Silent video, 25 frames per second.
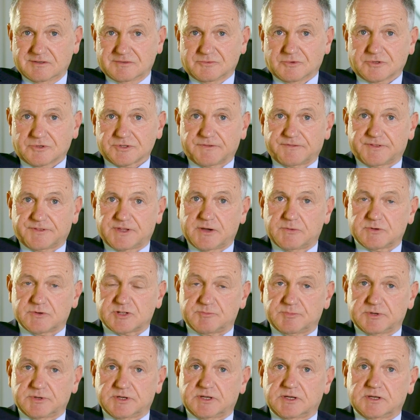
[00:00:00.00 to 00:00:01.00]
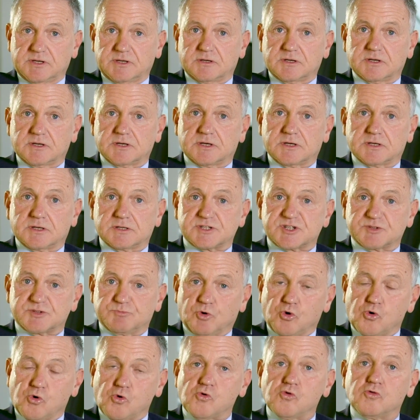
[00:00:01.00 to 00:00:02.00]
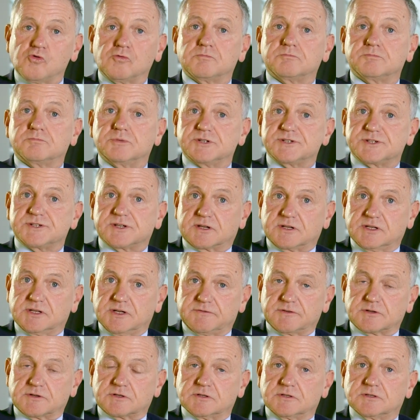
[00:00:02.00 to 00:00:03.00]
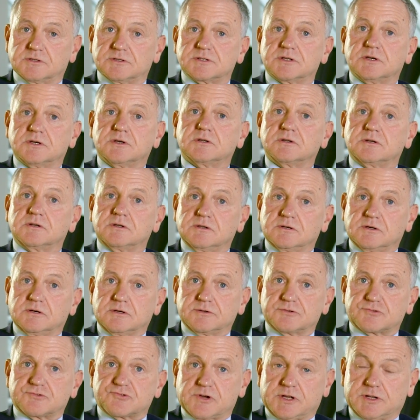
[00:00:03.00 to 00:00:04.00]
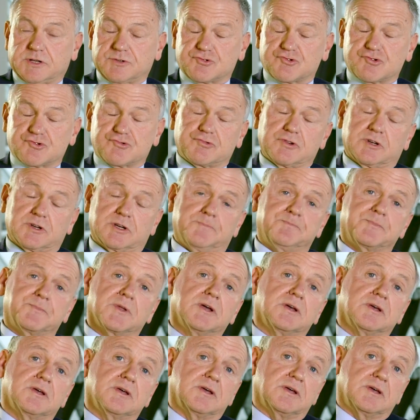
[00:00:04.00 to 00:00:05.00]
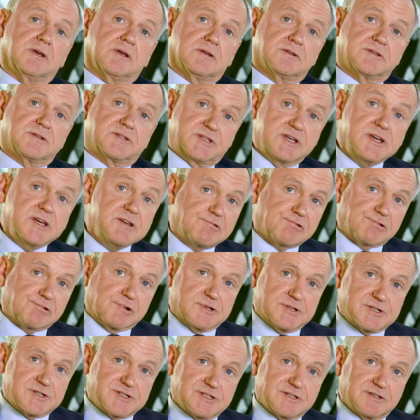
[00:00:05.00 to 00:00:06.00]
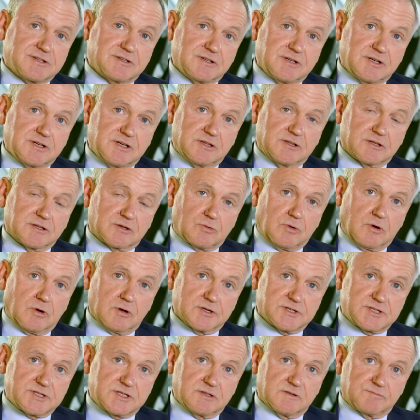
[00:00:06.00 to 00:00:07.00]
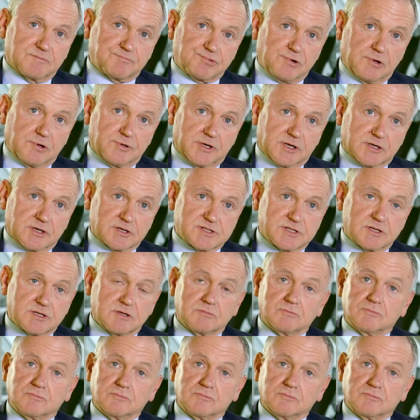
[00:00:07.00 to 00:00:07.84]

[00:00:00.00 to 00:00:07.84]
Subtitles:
What if there were to be a small but significant, non-transitory decrease in the quality of products?